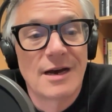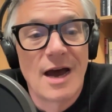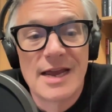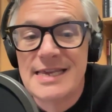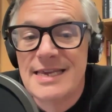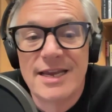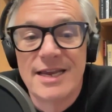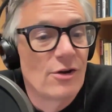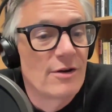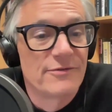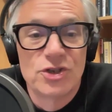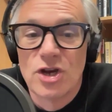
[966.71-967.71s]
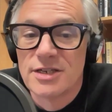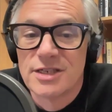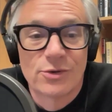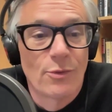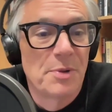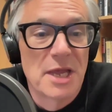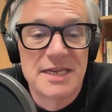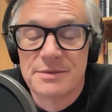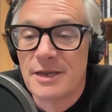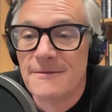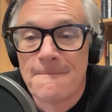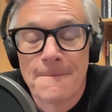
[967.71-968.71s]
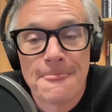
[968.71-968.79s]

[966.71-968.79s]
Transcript: a year of just replacement.